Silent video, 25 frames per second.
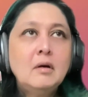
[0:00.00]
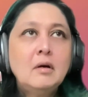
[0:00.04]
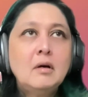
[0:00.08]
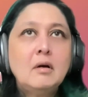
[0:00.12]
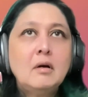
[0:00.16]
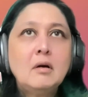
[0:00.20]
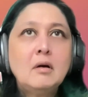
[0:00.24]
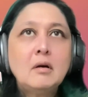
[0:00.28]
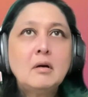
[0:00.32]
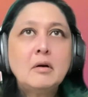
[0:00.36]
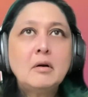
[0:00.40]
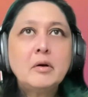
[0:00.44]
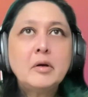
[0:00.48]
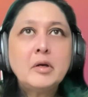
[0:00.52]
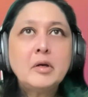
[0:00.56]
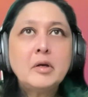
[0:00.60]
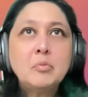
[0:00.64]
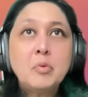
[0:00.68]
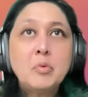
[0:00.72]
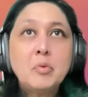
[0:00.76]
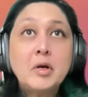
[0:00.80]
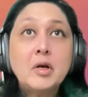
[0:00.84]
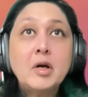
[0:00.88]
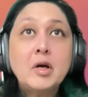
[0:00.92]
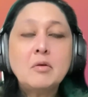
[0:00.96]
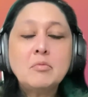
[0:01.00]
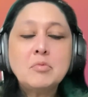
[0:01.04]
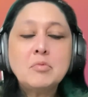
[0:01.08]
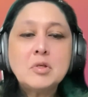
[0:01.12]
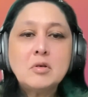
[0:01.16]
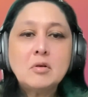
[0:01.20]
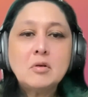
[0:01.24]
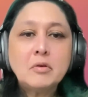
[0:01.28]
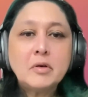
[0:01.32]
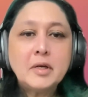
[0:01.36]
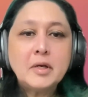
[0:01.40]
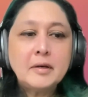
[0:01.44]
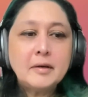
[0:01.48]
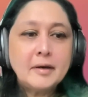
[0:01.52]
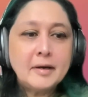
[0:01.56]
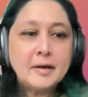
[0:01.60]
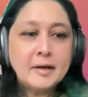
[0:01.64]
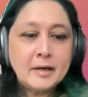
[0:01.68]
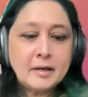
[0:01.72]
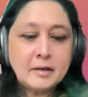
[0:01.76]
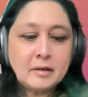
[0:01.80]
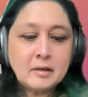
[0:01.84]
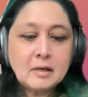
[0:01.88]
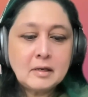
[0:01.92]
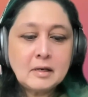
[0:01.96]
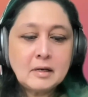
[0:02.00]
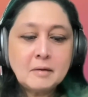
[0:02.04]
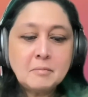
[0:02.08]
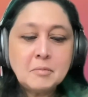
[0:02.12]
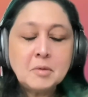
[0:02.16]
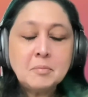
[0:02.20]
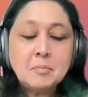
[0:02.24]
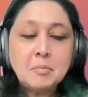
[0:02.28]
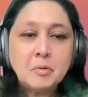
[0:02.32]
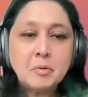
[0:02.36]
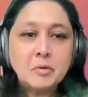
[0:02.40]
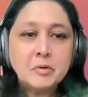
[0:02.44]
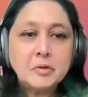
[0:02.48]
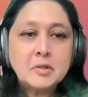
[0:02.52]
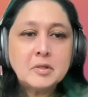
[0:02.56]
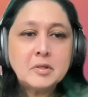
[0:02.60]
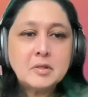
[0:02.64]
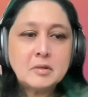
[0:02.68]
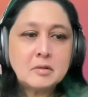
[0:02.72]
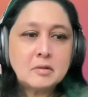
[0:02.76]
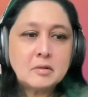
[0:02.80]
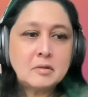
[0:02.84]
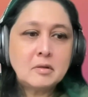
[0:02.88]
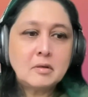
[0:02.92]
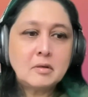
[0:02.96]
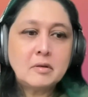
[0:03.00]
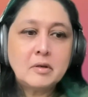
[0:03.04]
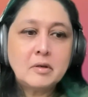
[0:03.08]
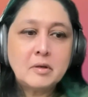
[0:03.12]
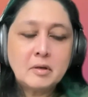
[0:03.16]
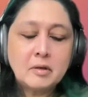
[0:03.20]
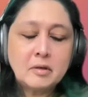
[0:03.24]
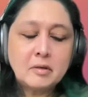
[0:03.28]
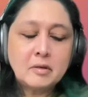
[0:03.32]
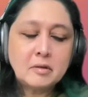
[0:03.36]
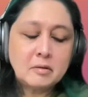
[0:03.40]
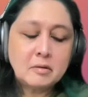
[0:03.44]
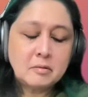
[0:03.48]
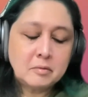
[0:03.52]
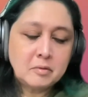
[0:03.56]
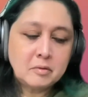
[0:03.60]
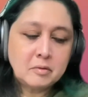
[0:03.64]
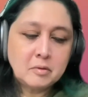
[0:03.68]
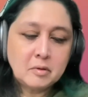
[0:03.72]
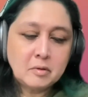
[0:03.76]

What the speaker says: when I was looking at climate bonds as